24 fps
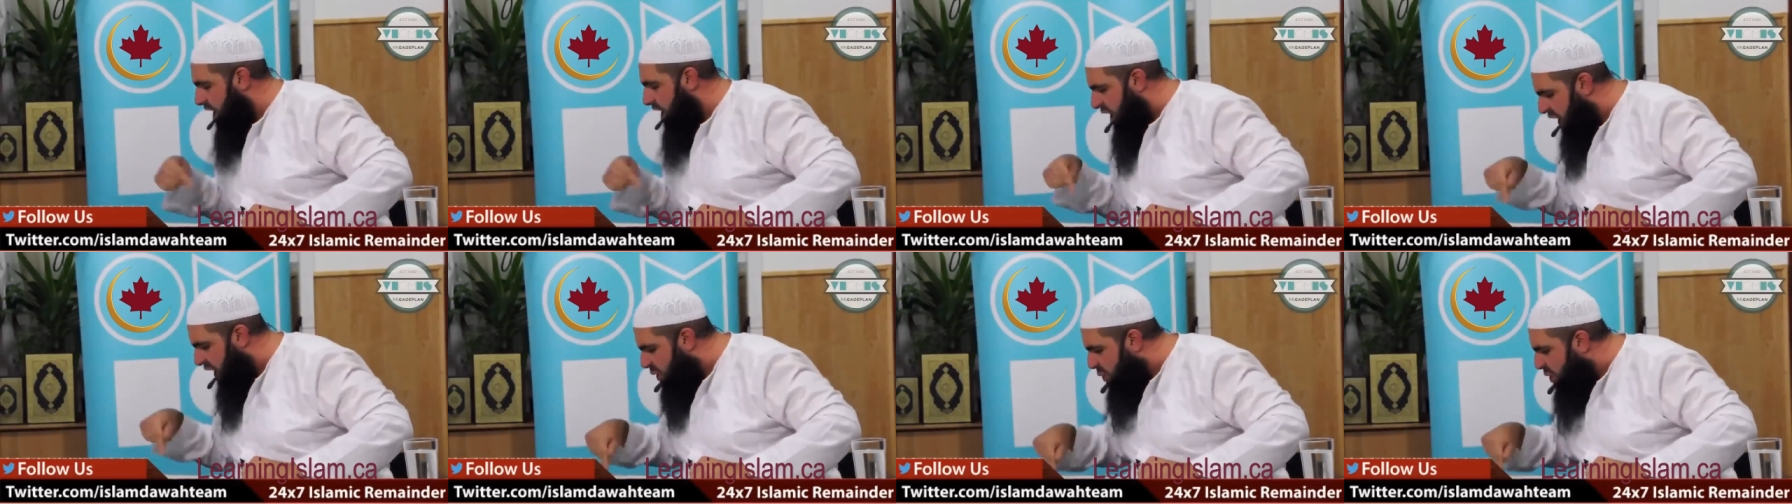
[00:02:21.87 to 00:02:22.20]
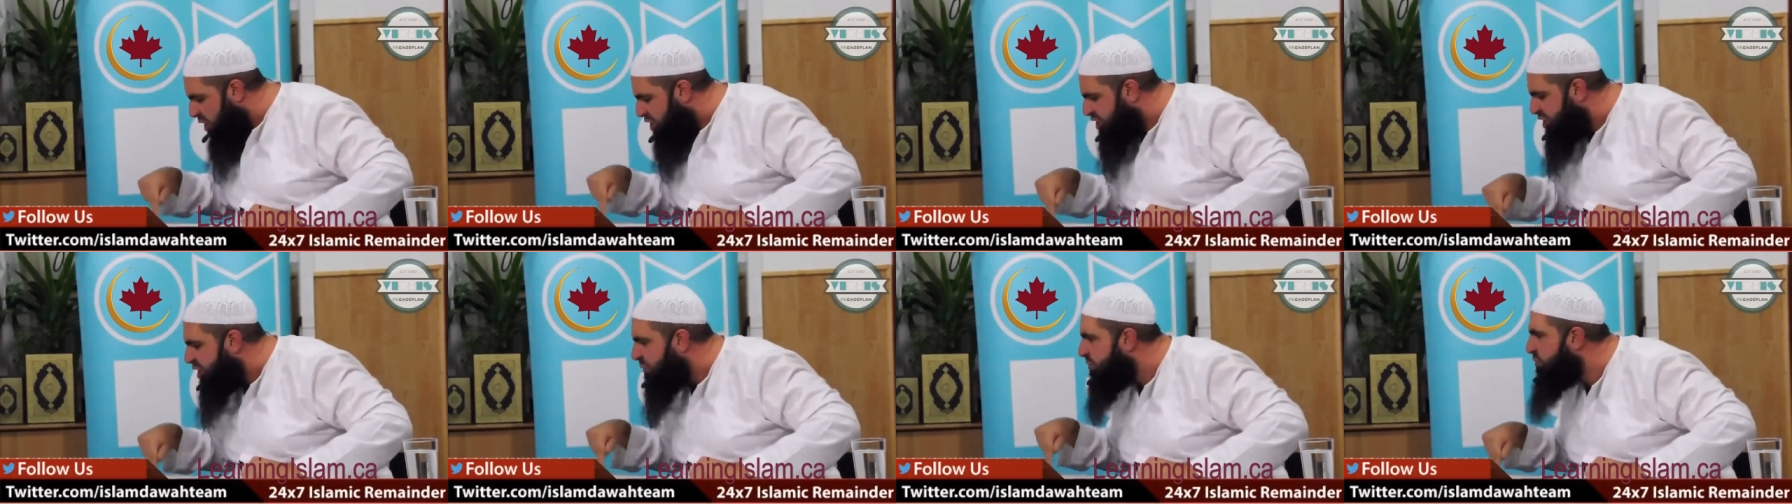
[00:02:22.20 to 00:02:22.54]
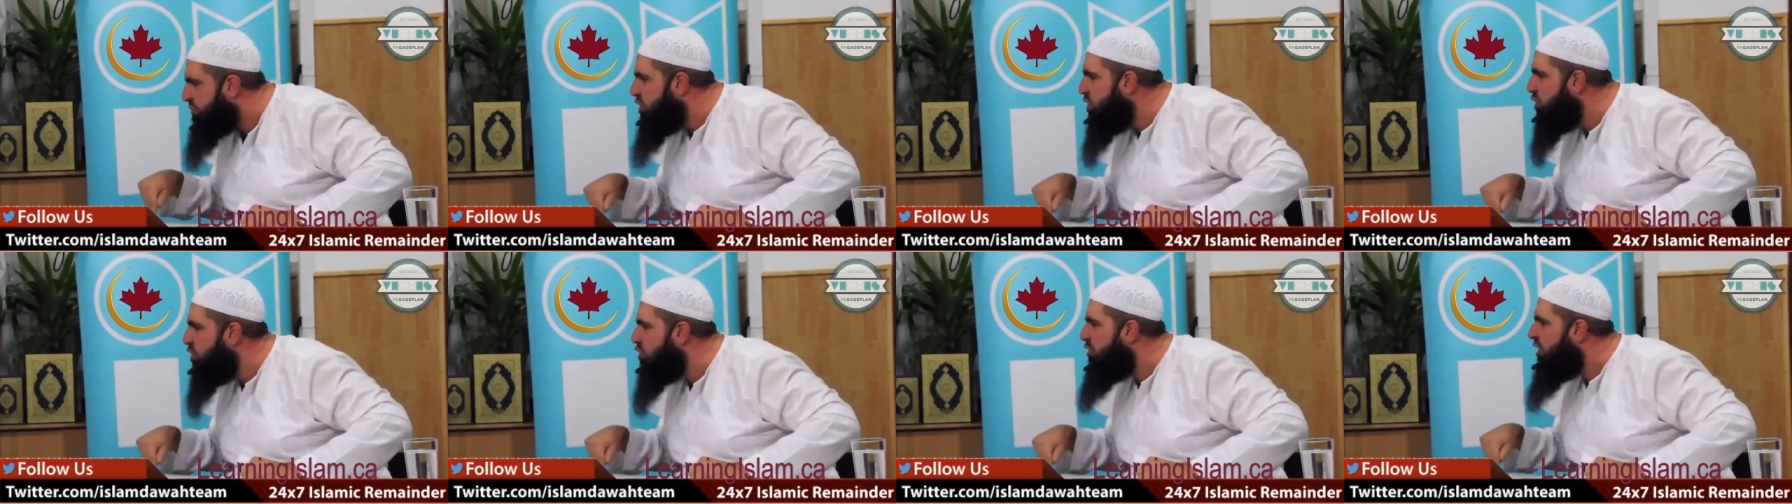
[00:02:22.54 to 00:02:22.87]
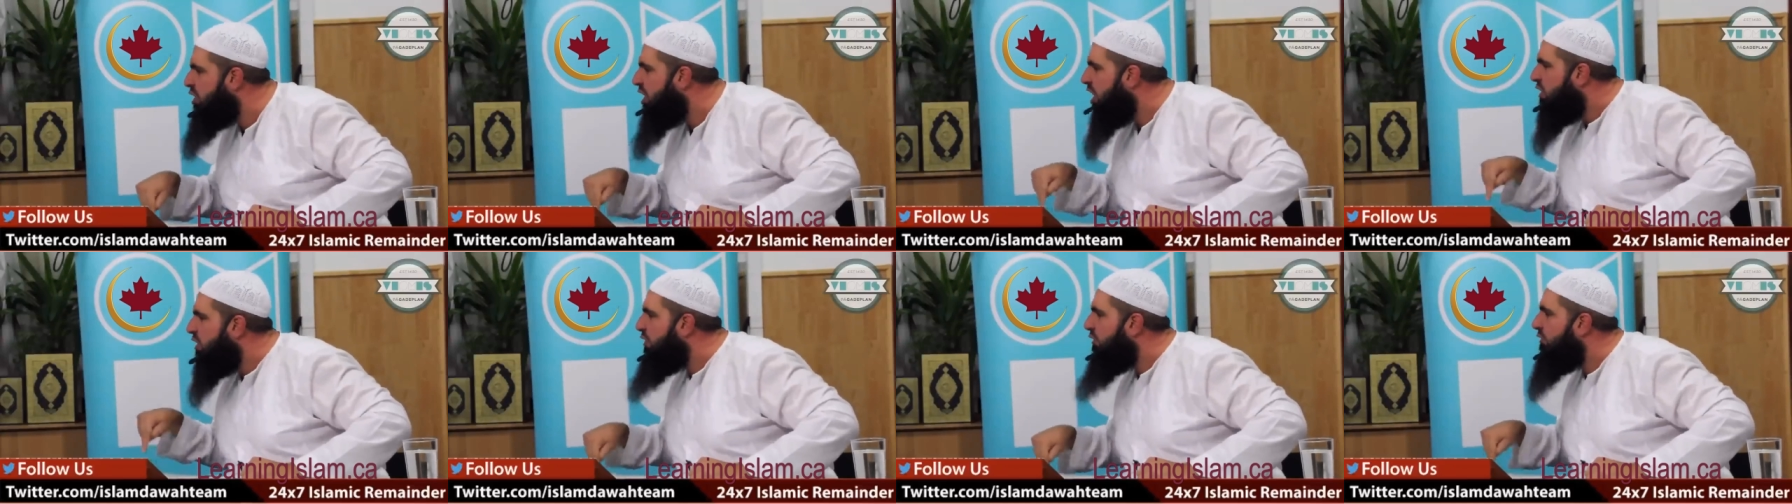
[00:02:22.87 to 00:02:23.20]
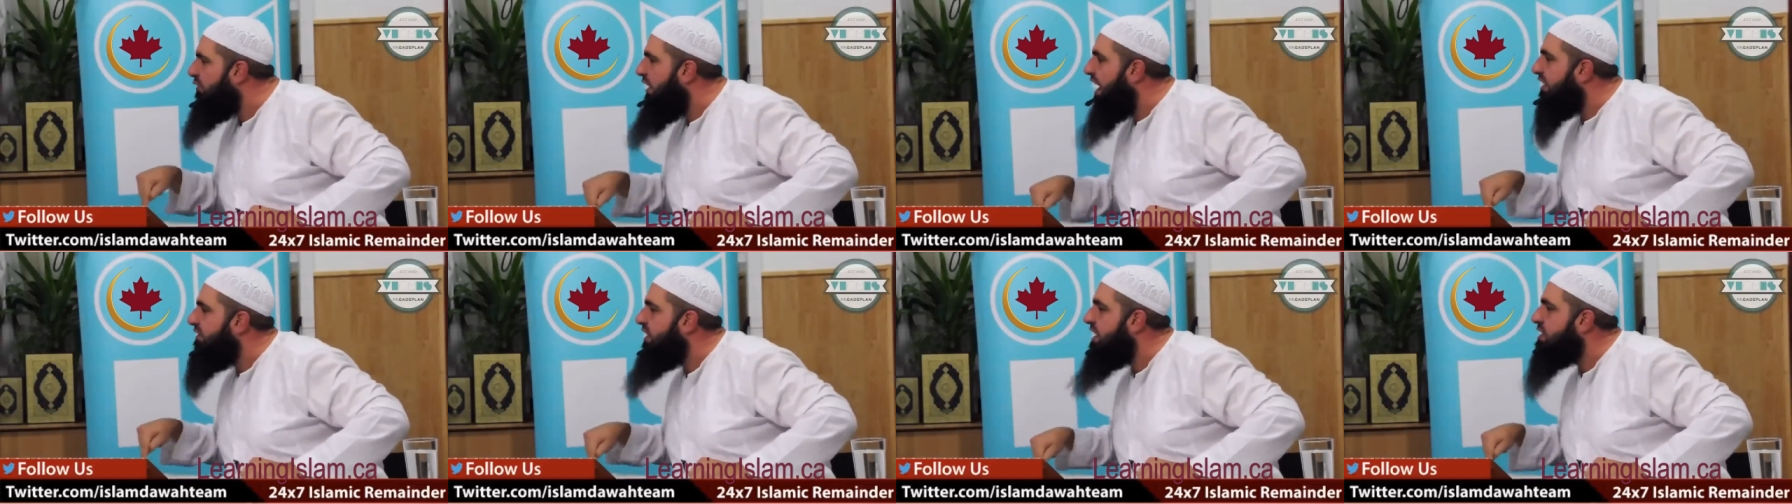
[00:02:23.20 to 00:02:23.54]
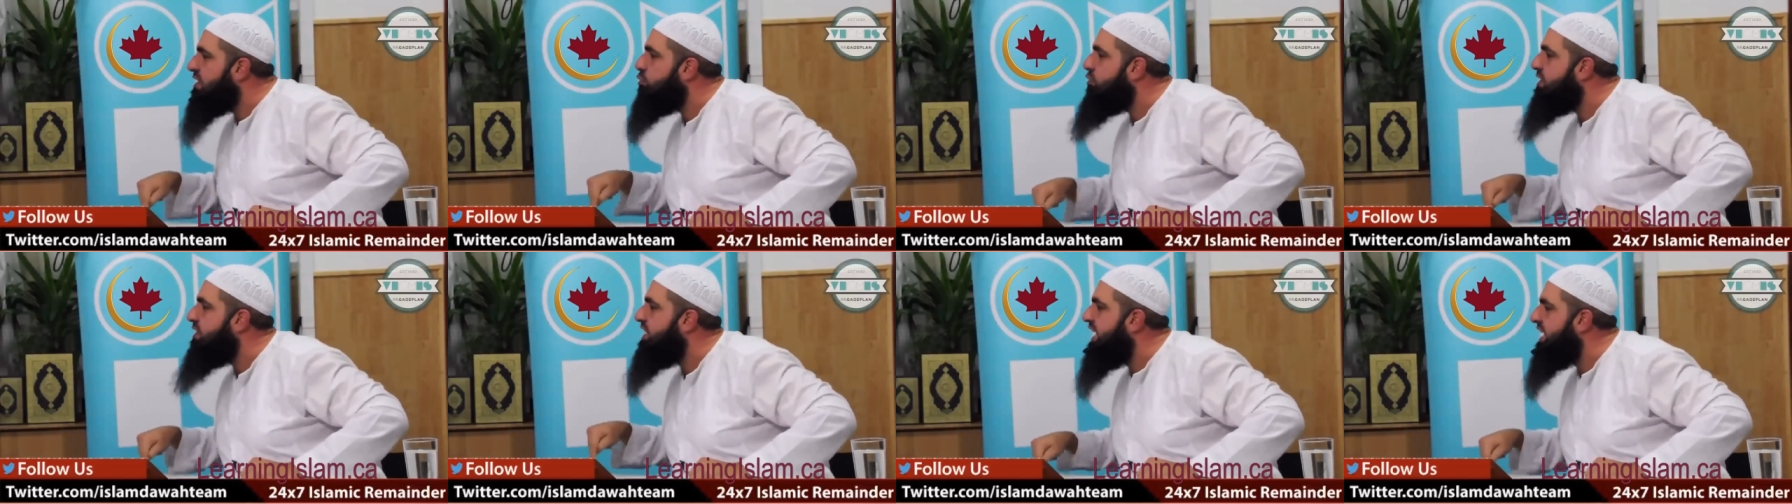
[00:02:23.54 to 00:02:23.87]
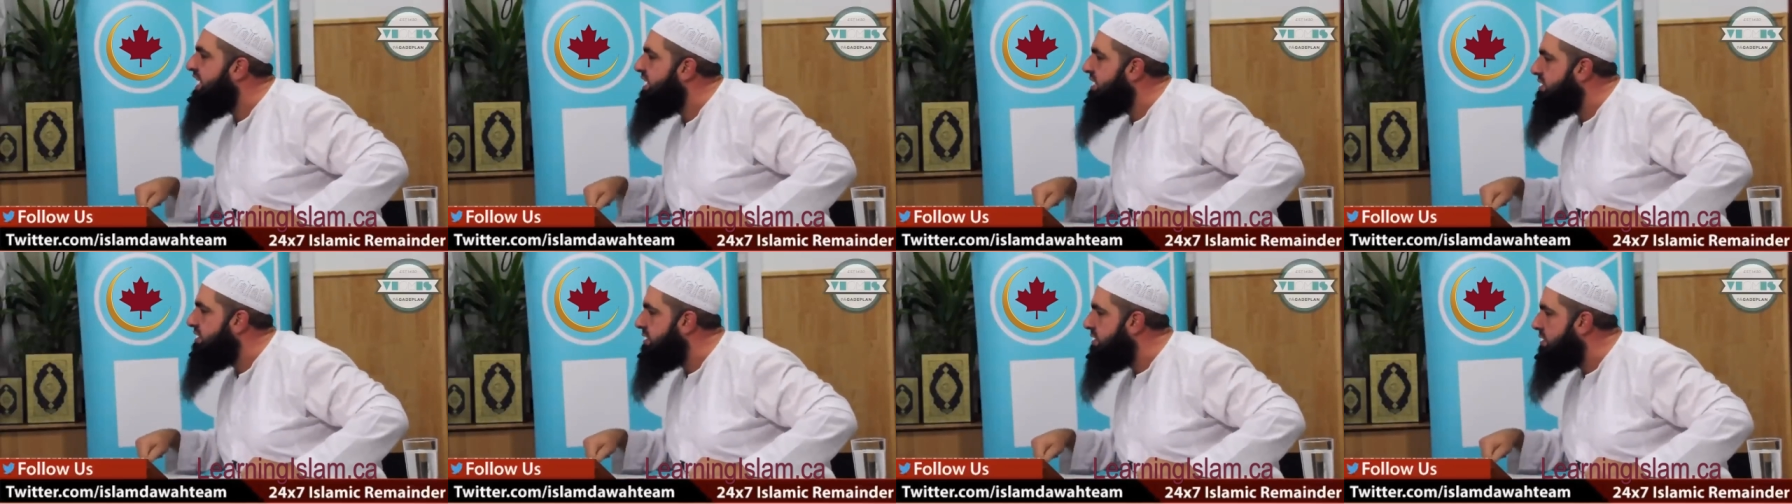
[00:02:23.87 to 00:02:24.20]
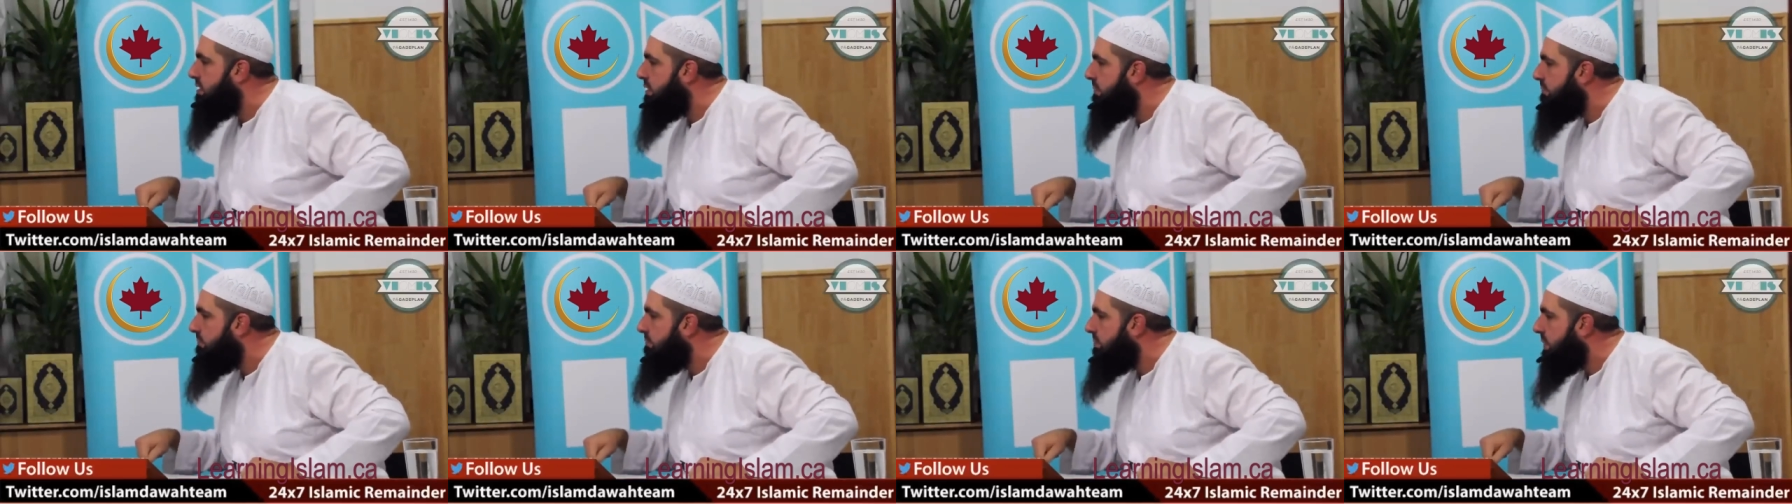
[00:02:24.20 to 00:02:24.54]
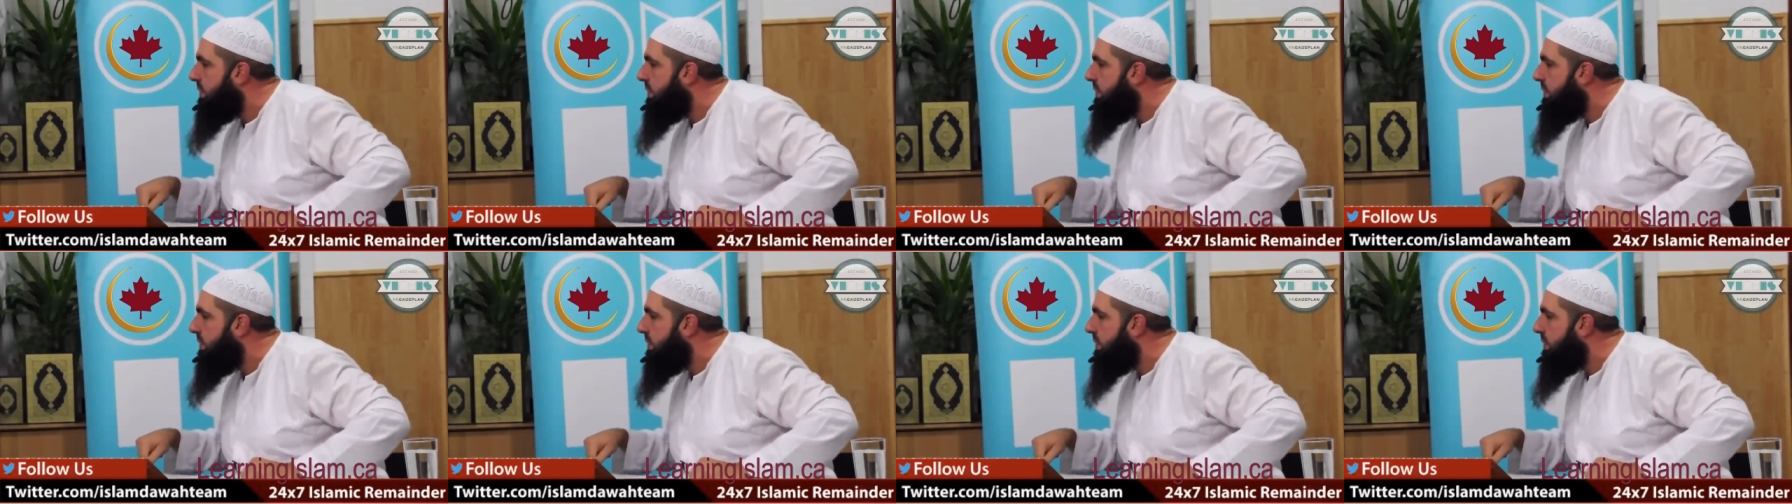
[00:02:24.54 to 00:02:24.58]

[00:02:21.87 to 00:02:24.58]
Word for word: I worship you for 500 years.